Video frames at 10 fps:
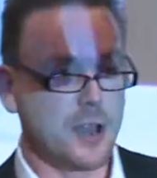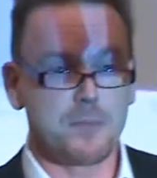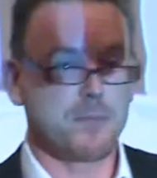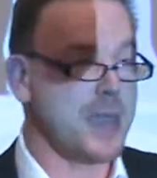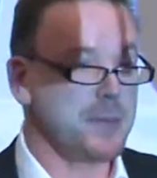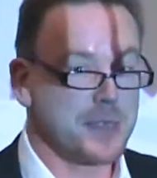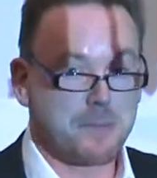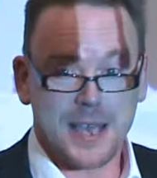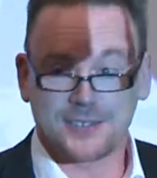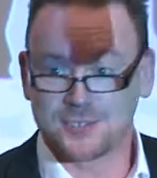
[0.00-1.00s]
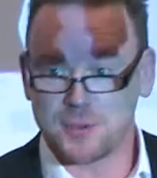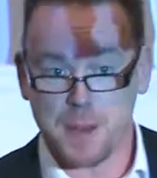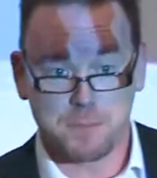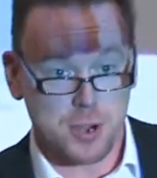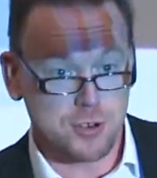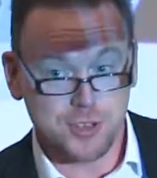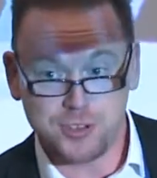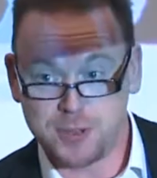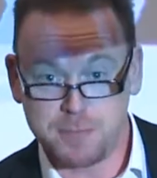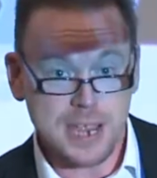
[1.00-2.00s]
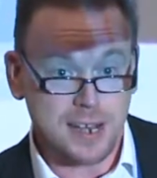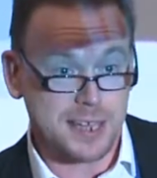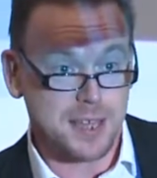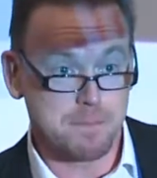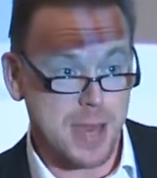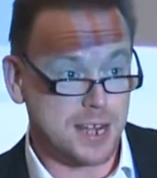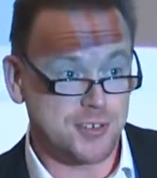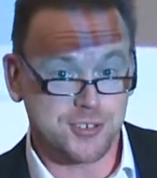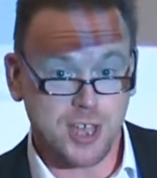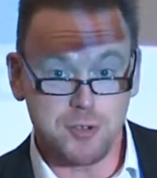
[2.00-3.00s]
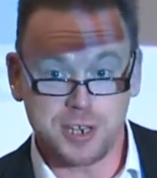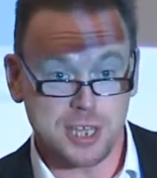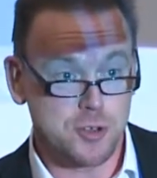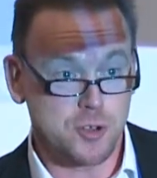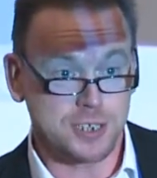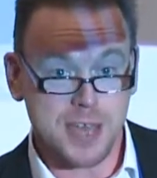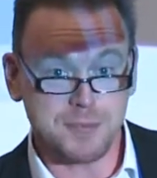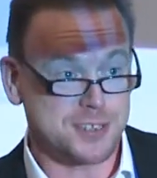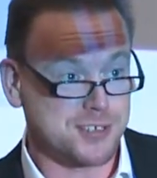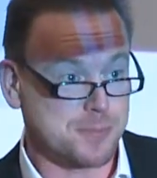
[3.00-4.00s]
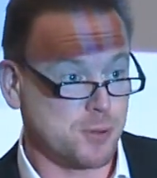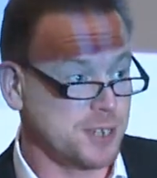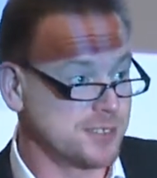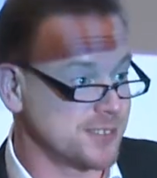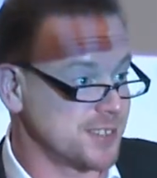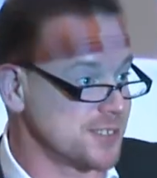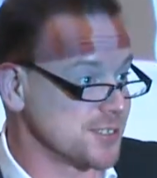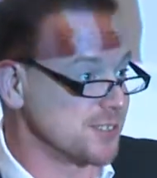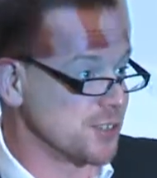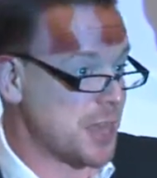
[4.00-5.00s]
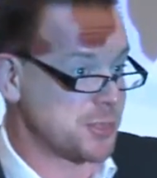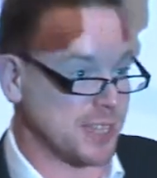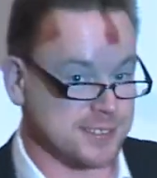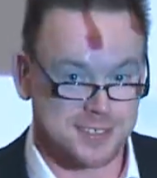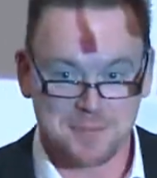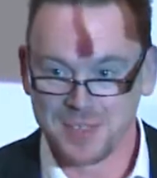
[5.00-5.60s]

know, maybe the best approach is to be like a Berlusconi who could never disappoint his citizens on ethics.